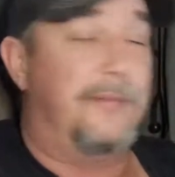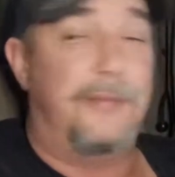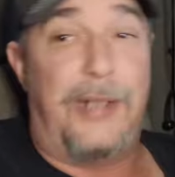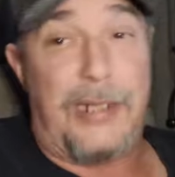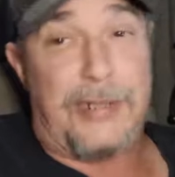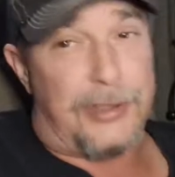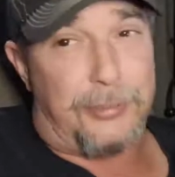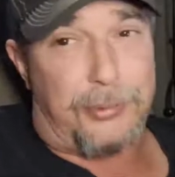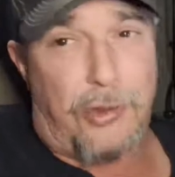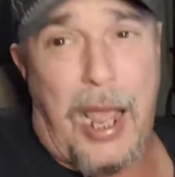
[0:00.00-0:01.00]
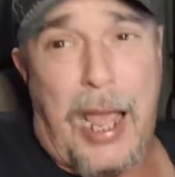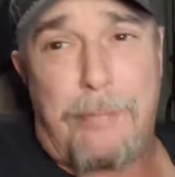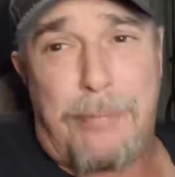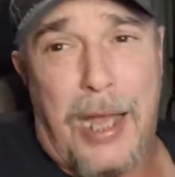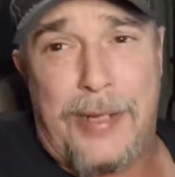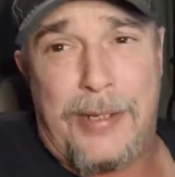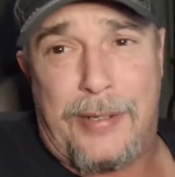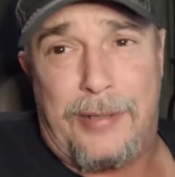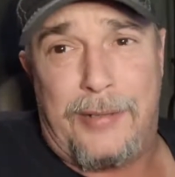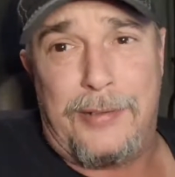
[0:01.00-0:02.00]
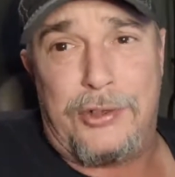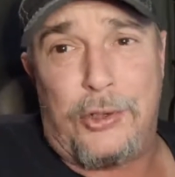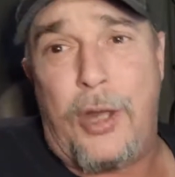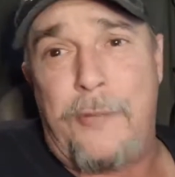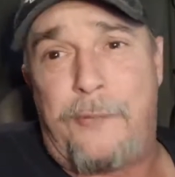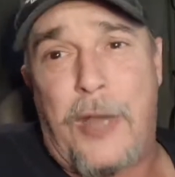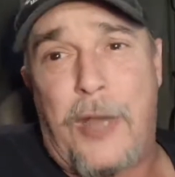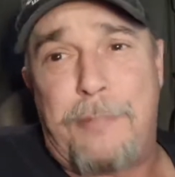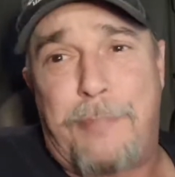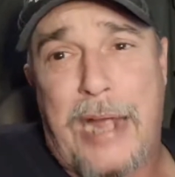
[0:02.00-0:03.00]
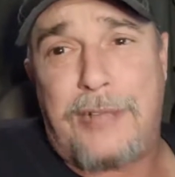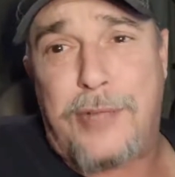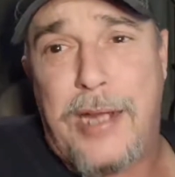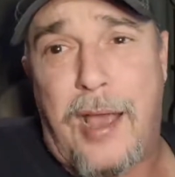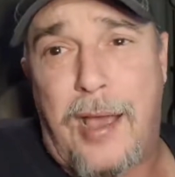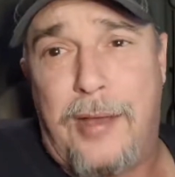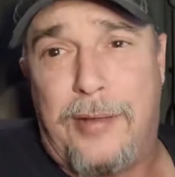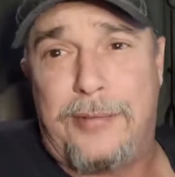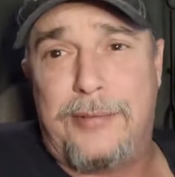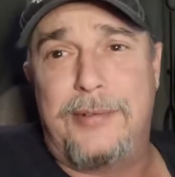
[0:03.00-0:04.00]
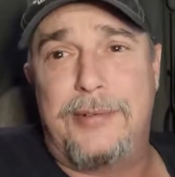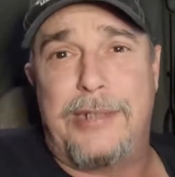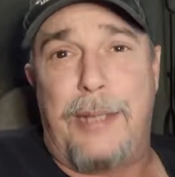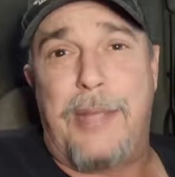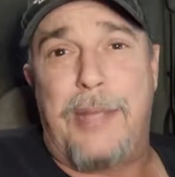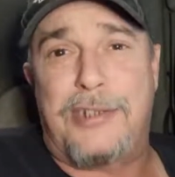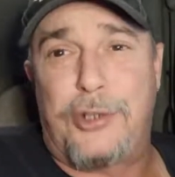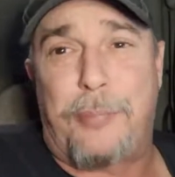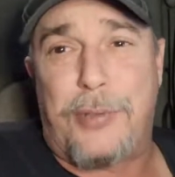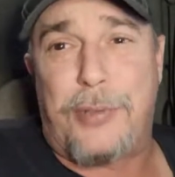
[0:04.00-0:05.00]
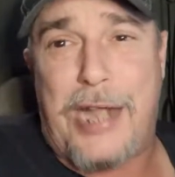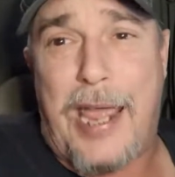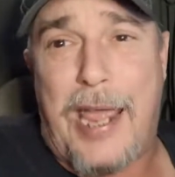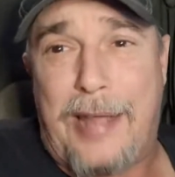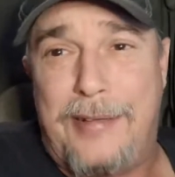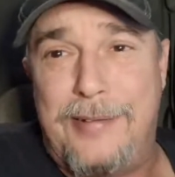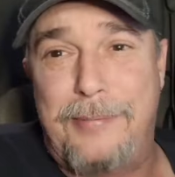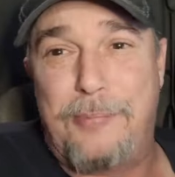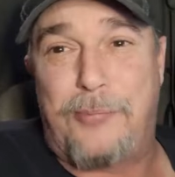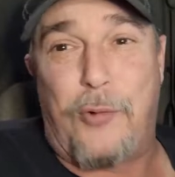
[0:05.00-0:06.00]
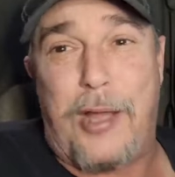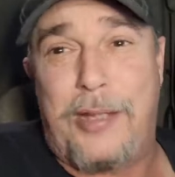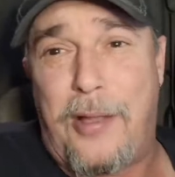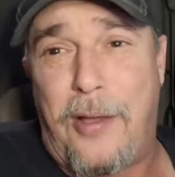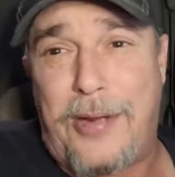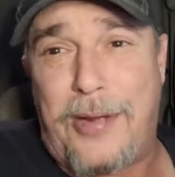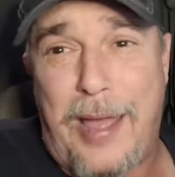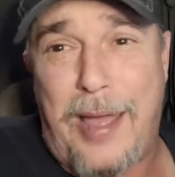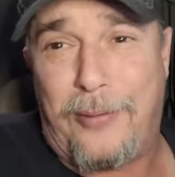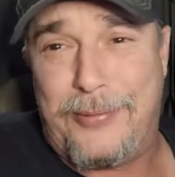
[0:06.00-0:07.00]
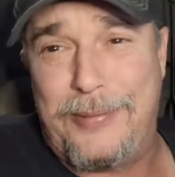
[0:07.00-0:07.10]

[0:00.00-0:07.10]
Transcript: Hit the subscribe button. Join the fucking Patreon. Send me a super chat before I log out.